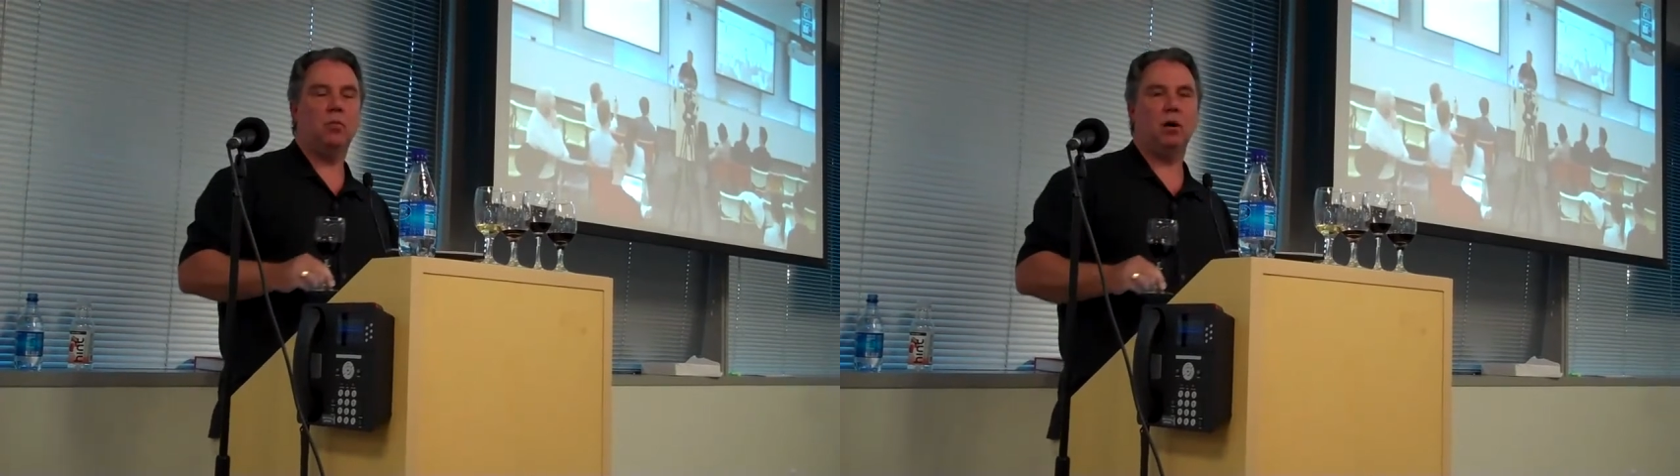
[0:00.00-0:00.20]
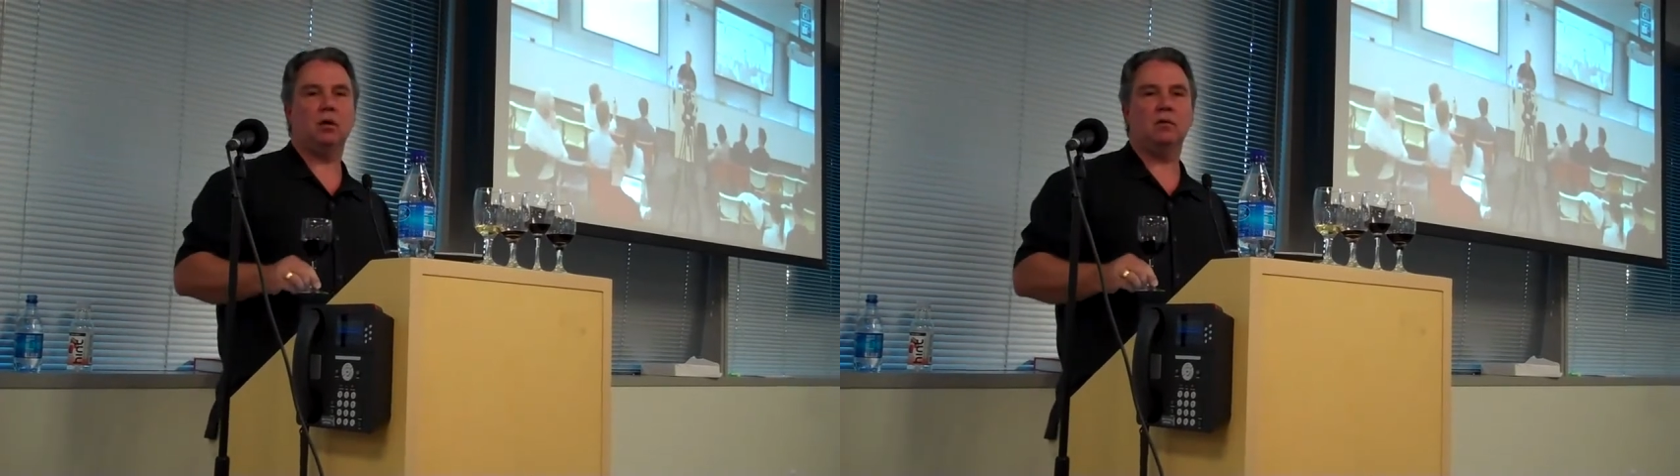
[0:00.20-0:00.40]

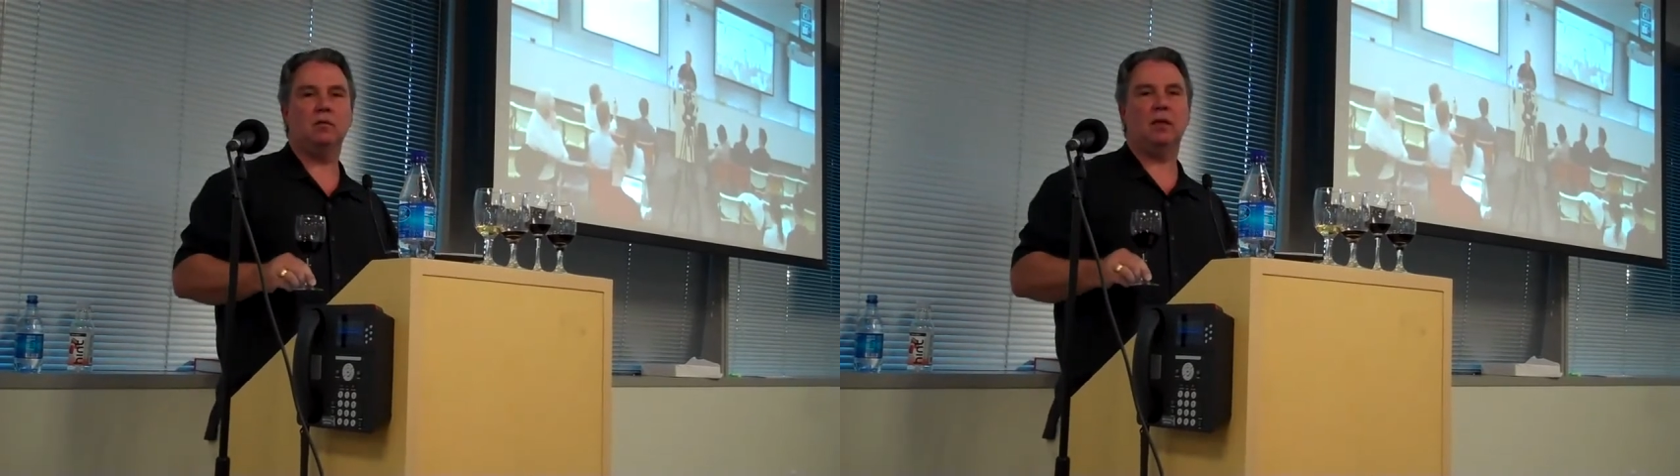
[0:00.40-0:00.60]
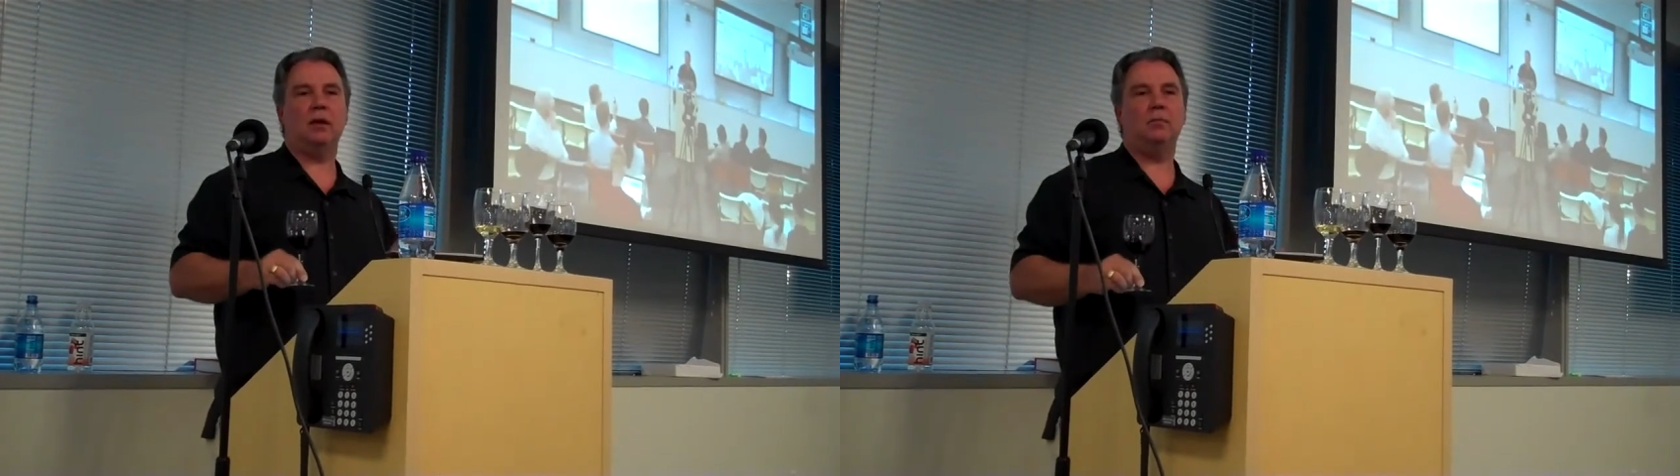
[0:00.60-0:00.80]

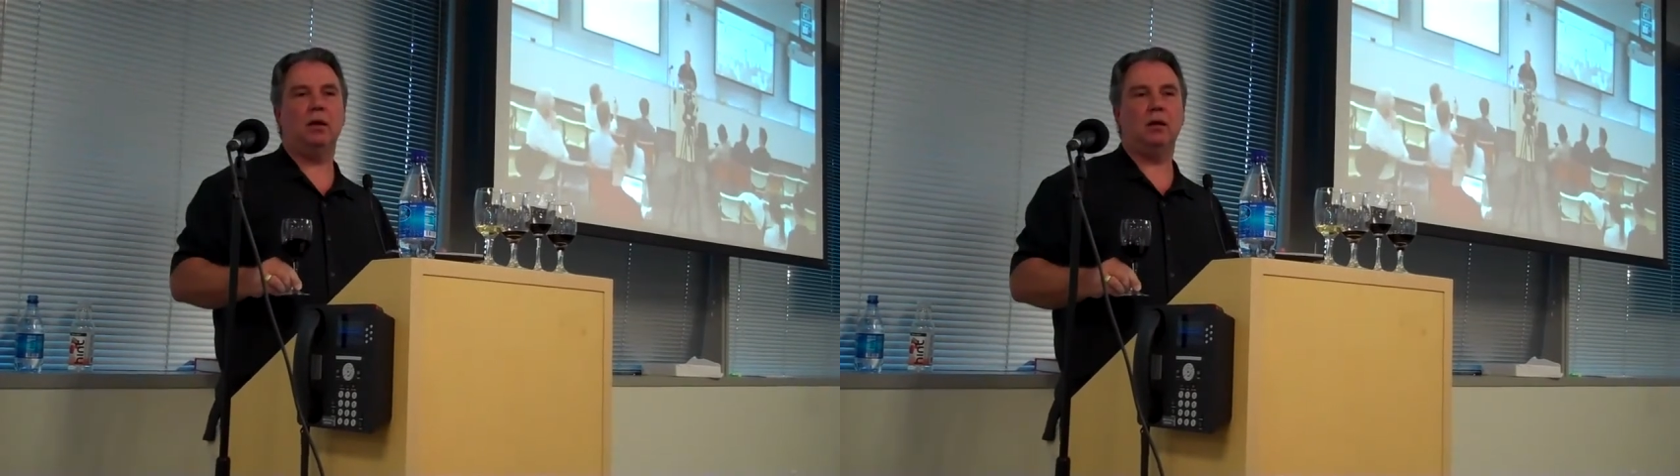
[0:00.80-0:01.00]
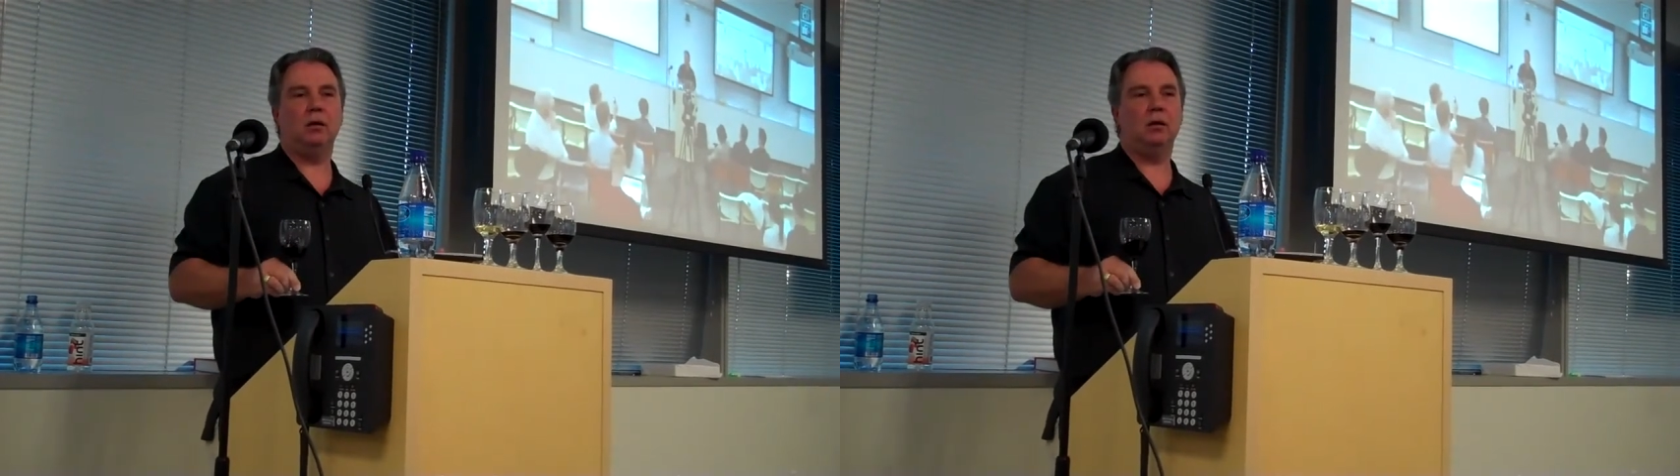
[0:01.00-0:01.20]
market they
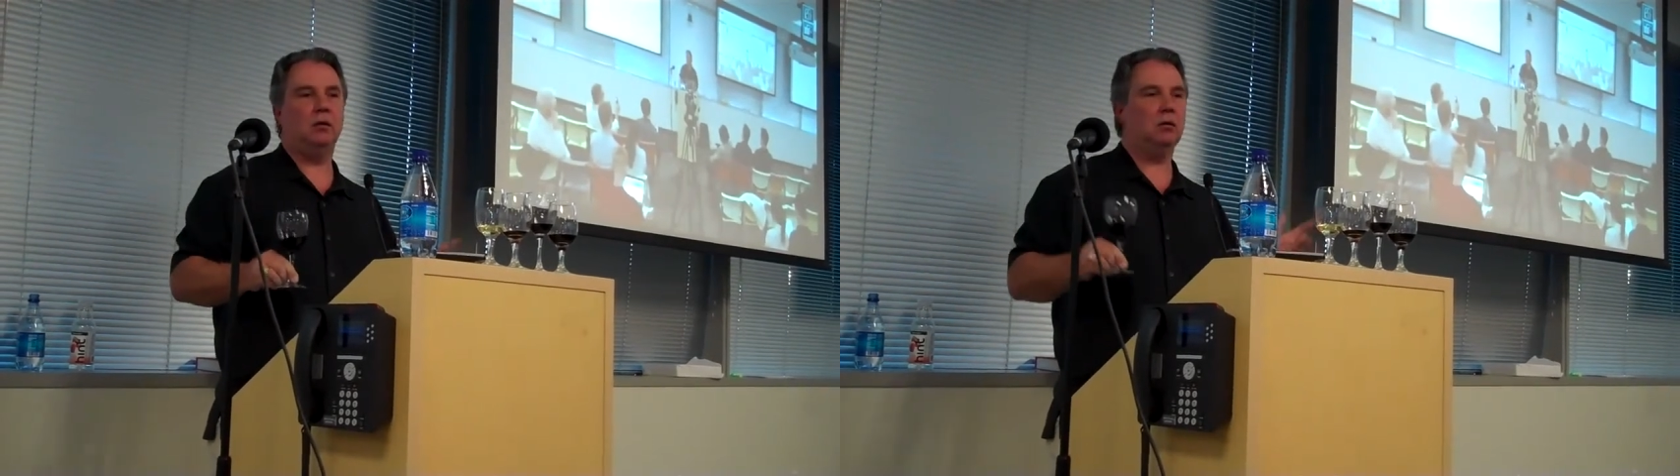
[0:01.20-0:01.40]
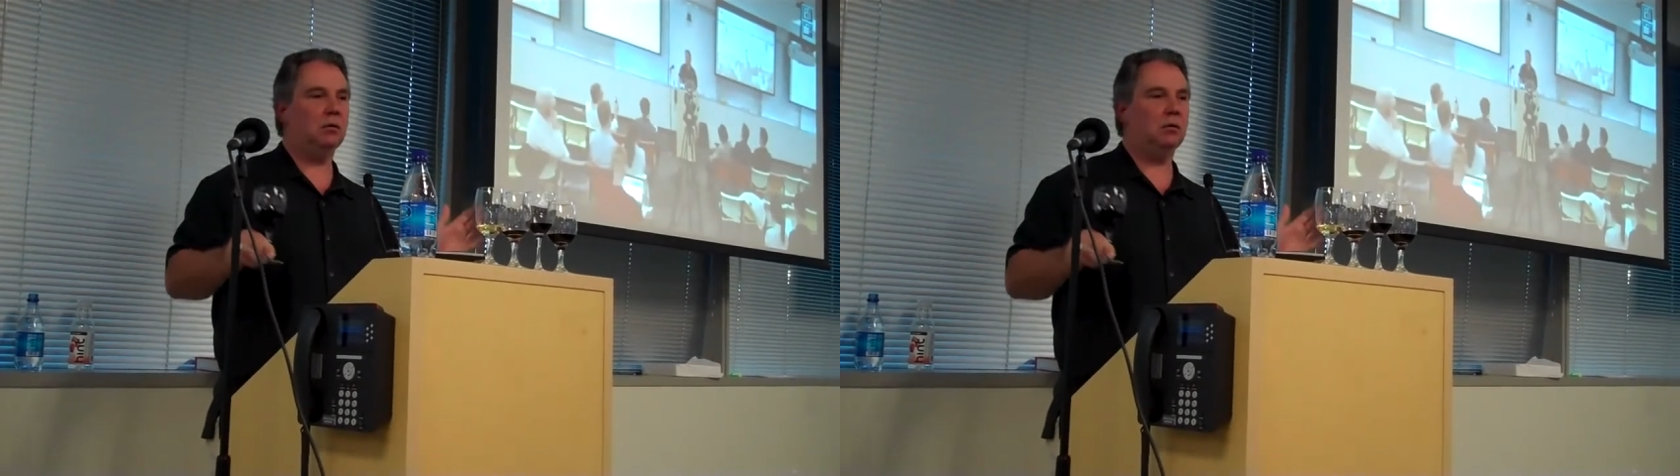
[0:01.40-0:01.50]
make